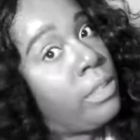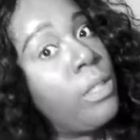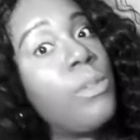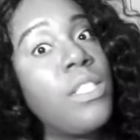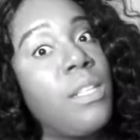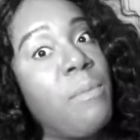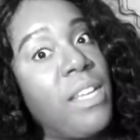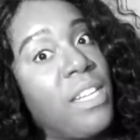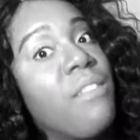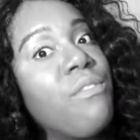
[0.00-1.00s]
which is a
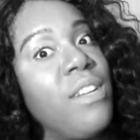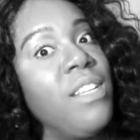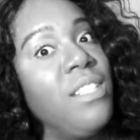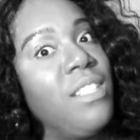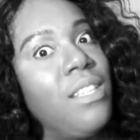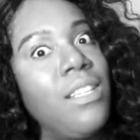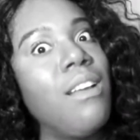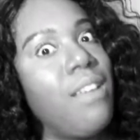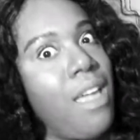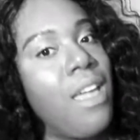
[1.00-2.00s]
big difference,
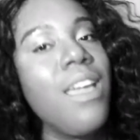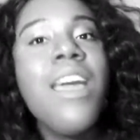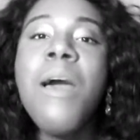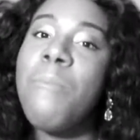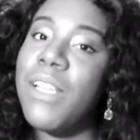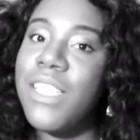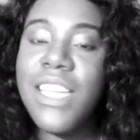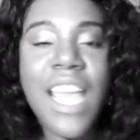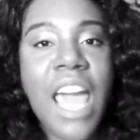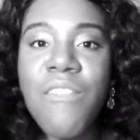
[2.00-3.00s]
okay? But she
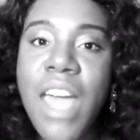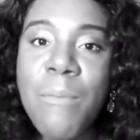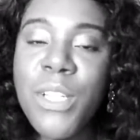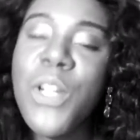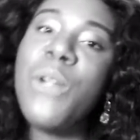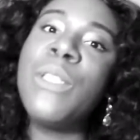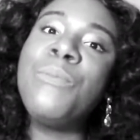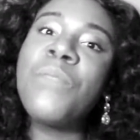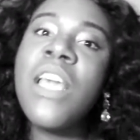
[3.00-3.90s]
didn't have an epidural.